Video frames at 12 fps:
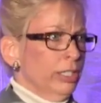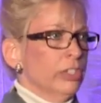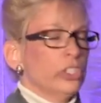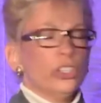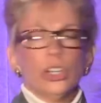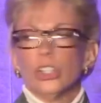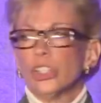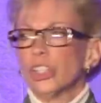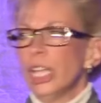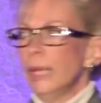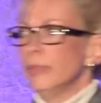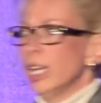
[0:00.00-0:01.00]
The church
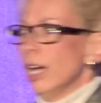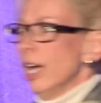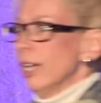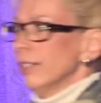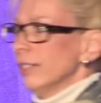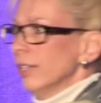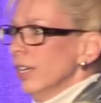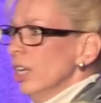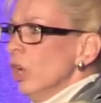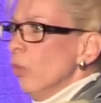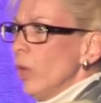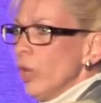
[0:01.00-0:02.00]
came to us.
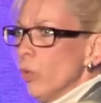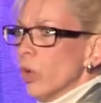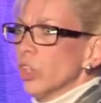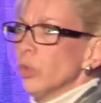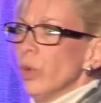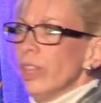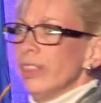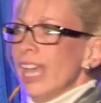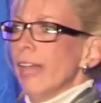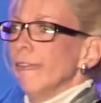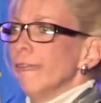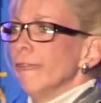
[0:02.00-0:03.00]
We worked with
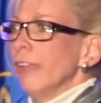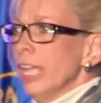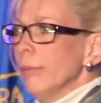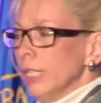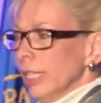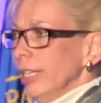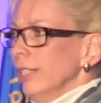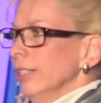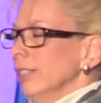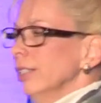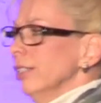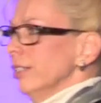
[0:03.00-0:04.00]
that family
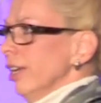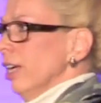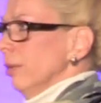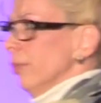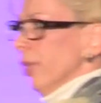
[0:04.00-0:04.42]
to help